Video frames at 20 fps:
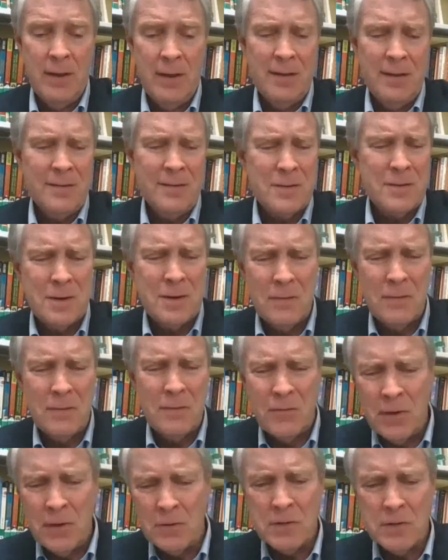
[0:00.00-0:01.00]
There's
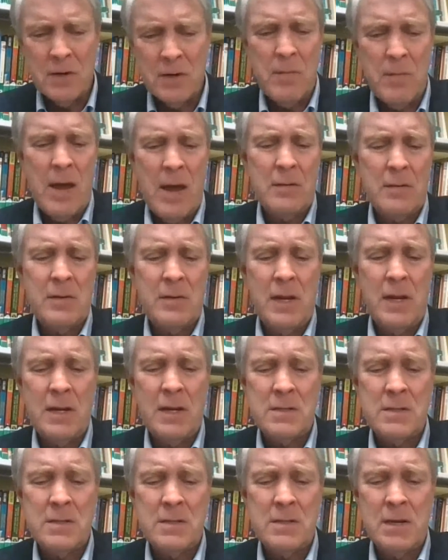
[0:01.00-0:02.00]
confusion about
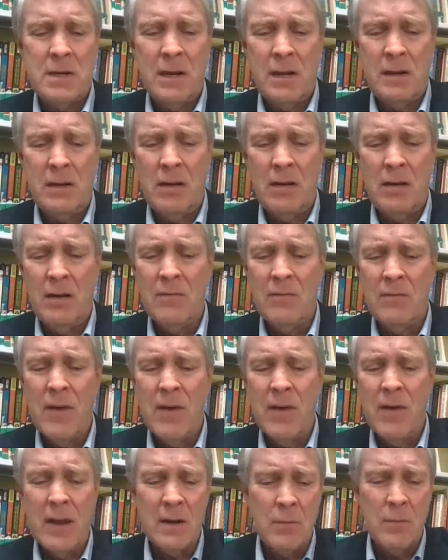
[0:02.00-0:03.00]
testing,
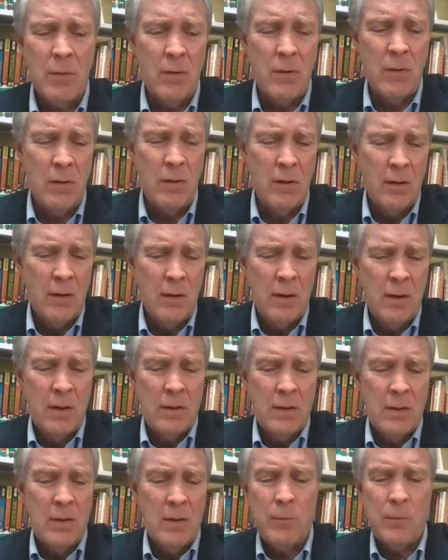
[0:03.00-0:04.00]
available,
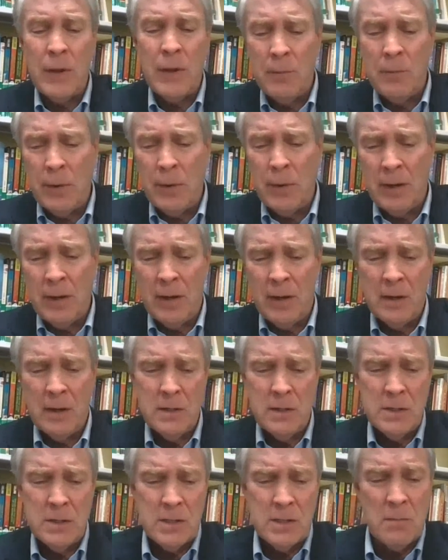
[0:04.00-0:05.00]
the
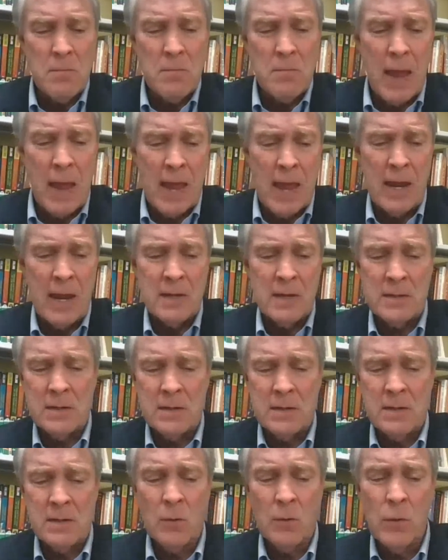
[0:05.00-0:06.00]
PPEs, the mask,
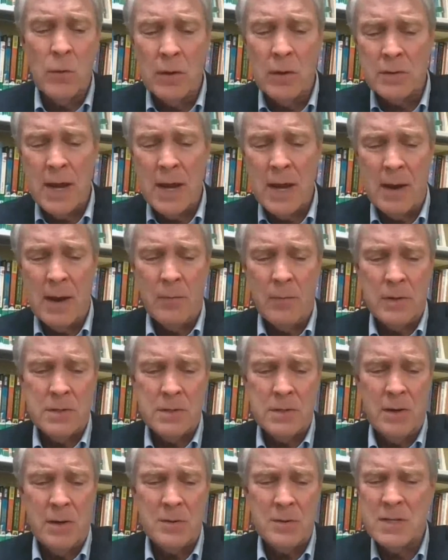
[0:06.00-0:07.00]
the real-time
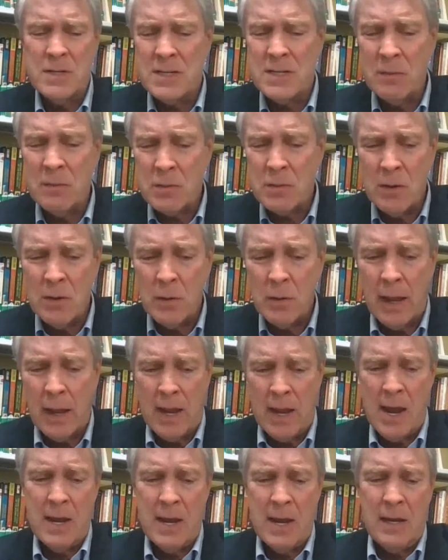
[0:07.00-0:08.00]
results. It seems so
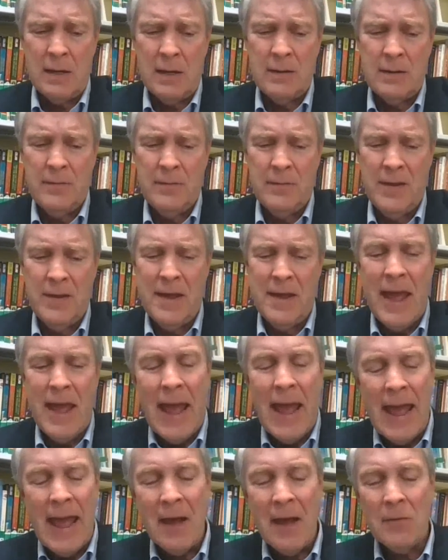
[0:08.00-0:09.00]
chaotic.
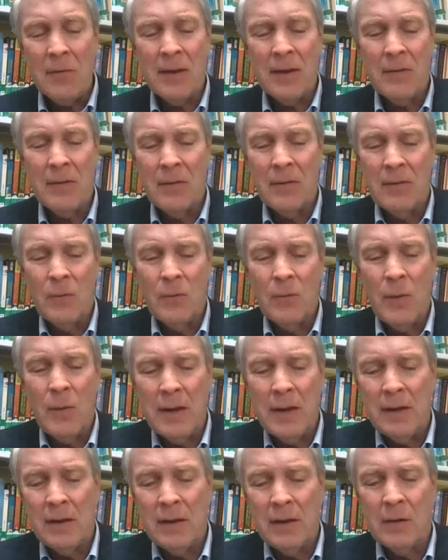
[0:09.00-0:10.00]
How can
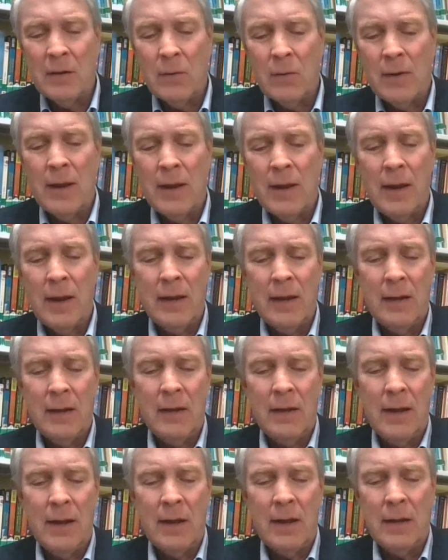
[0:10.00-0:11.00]
we create
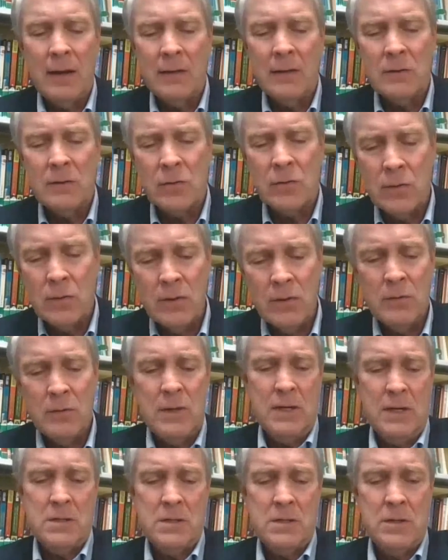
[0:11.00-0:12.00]
a true
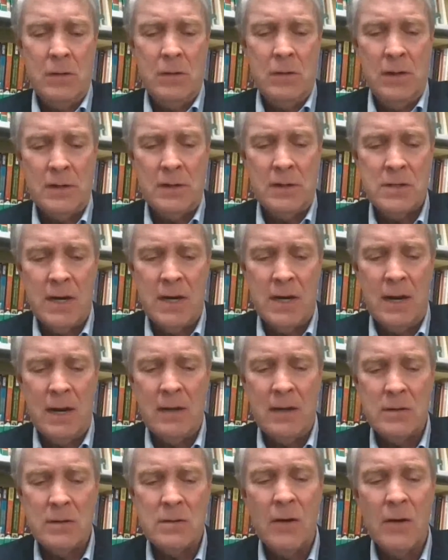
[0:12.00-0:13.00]
digital
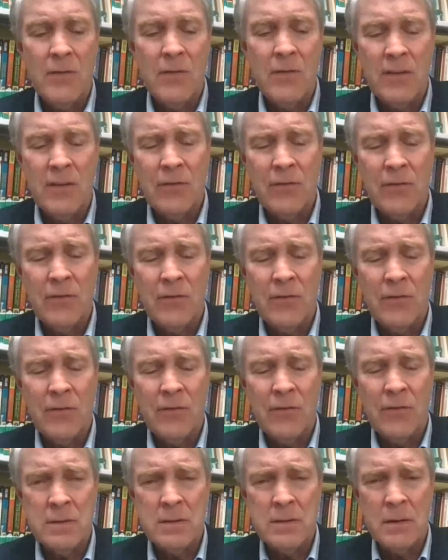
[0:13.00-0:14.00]
exchange of
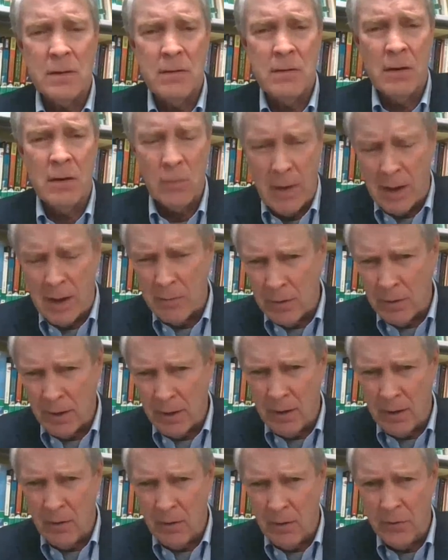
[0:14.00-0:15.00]
information around
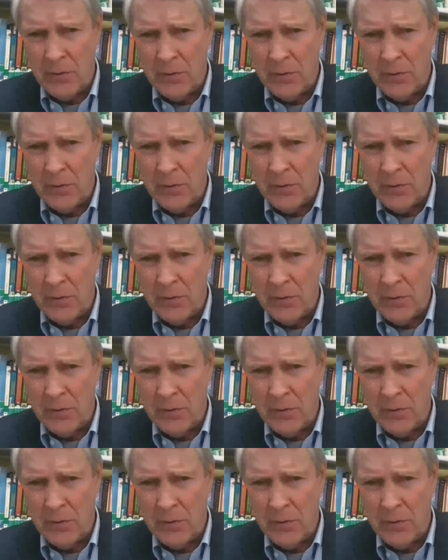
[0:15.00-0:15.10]
health?